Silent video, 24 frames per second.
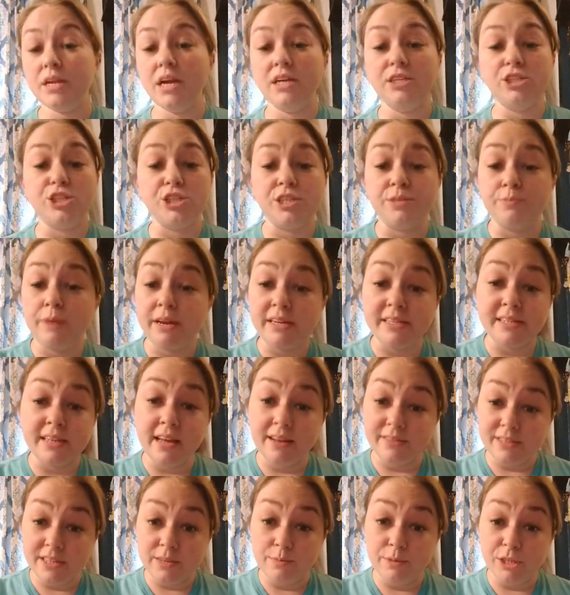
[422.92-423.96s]
it just makes
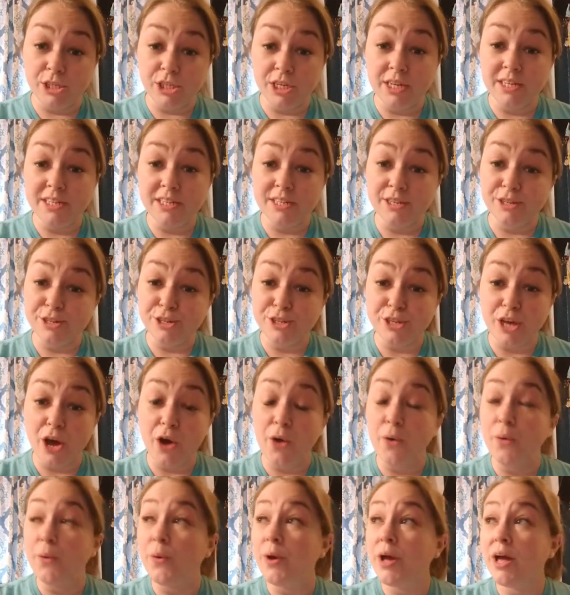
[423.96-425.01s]
life so much easier.
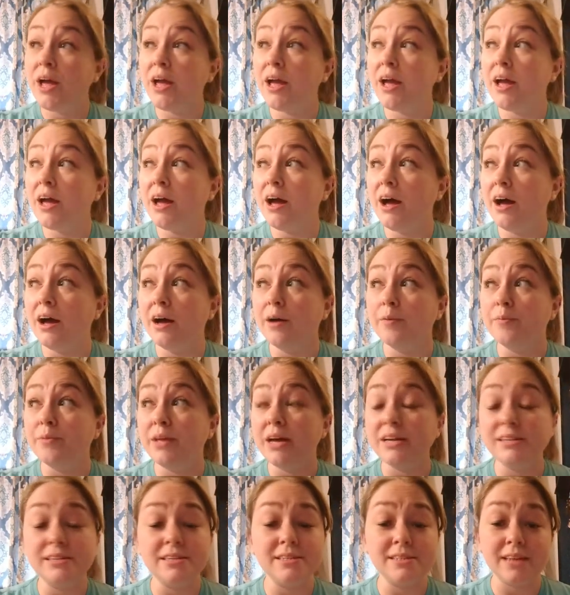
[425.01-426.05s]
So, um,
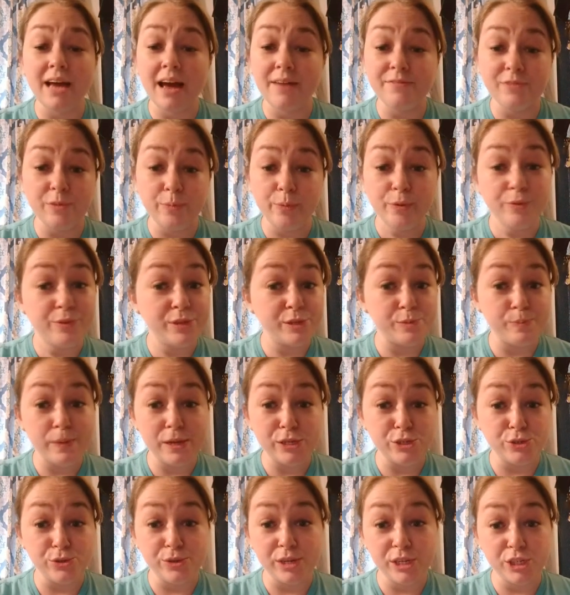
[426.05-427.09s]
that doesn't have to be with a
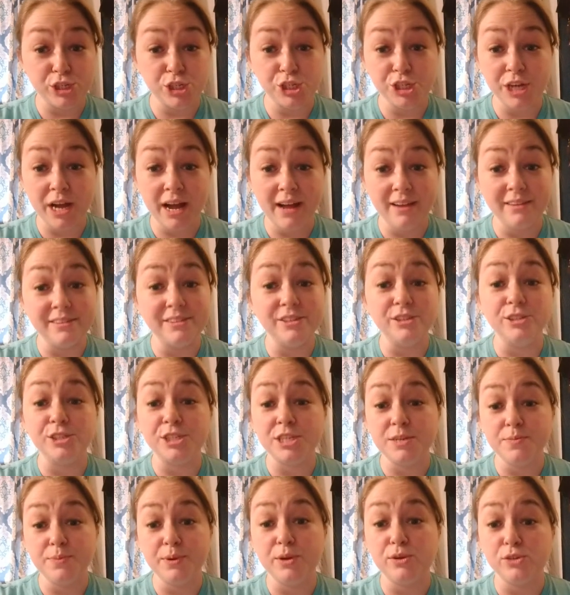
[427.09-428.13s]
special needs child. Your
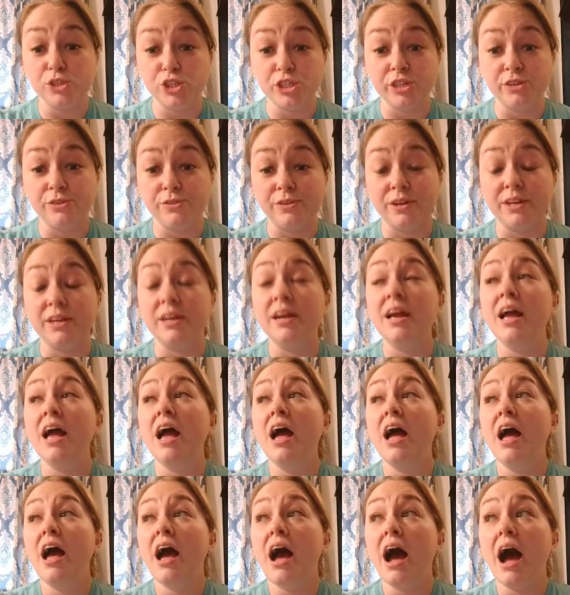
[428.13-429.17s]
typical children
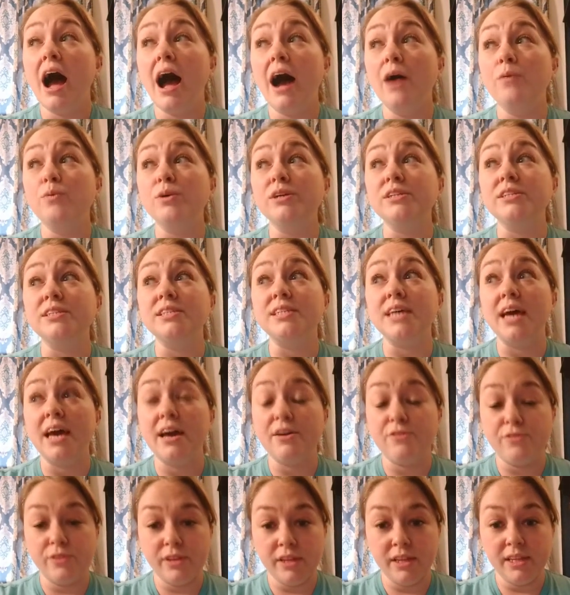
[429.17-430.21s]
I would
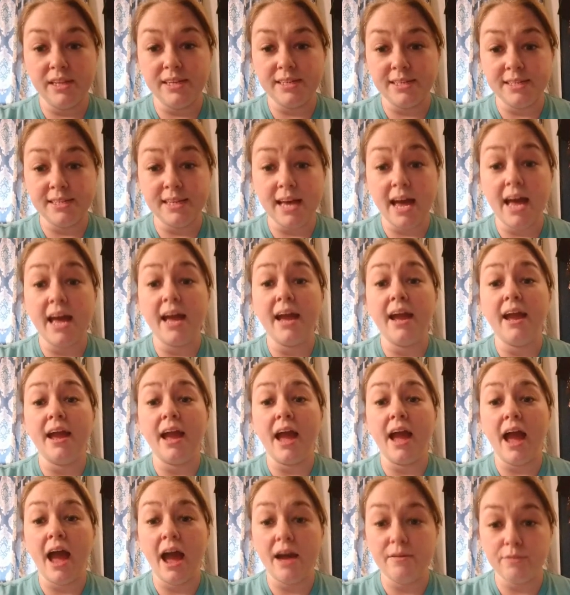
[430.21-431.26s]
definitely say
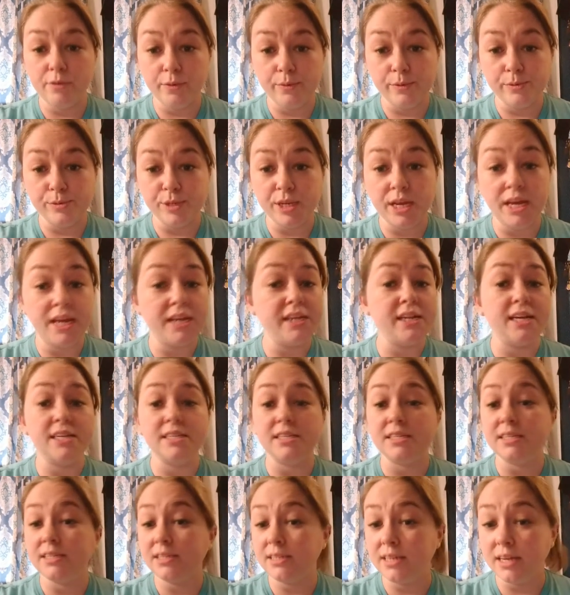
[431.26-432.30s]
have a routine
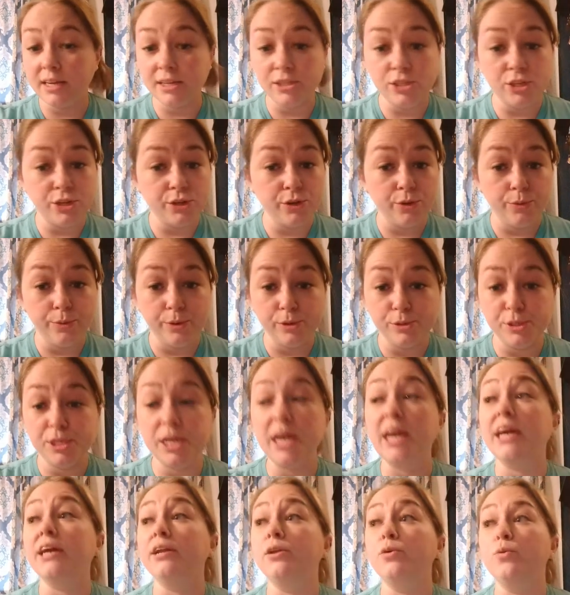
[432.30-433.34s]
and stick to your
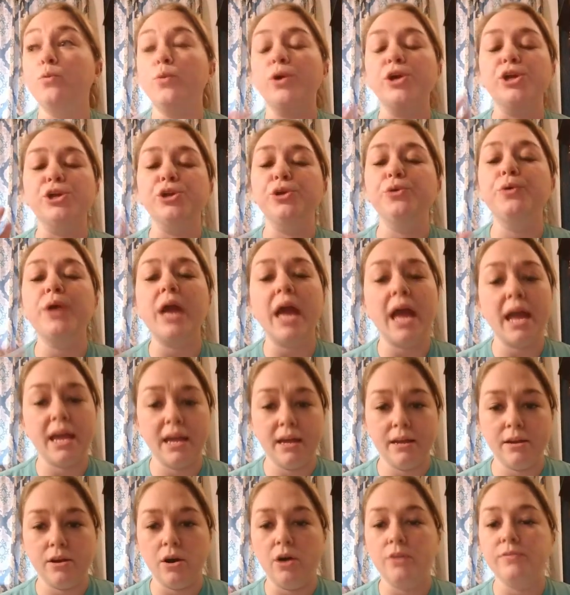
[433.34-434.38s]
routine when you
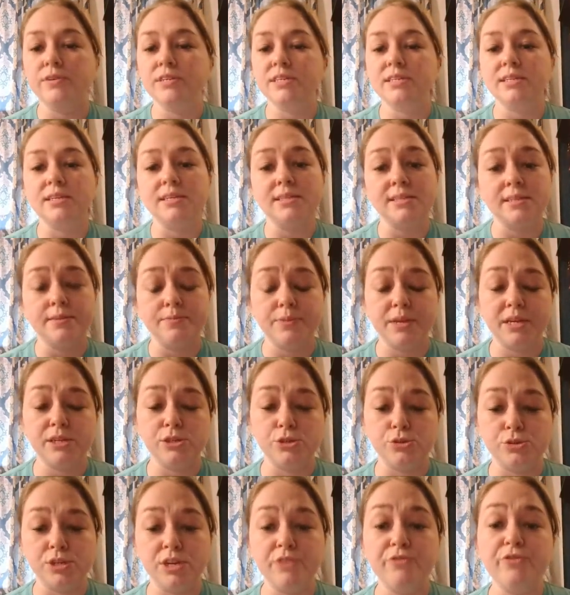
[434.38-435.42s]
can. Obviously, some things
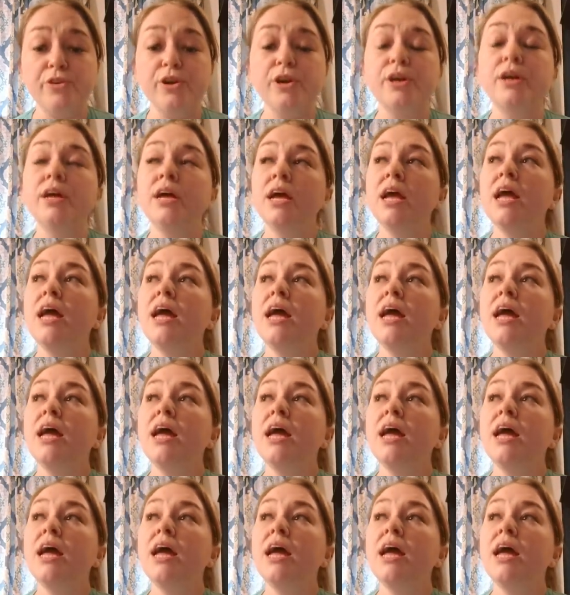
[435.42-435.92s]
are different.